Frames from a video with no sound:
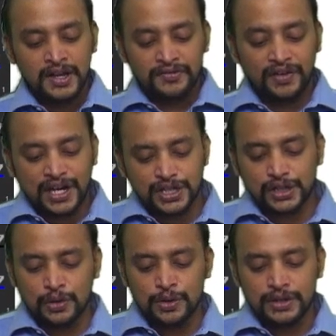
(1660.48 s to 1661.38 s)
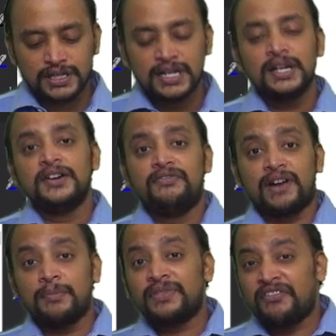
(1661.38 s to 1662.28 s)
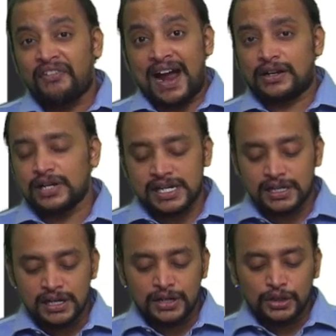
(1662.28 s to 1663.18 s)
finished goods from the factory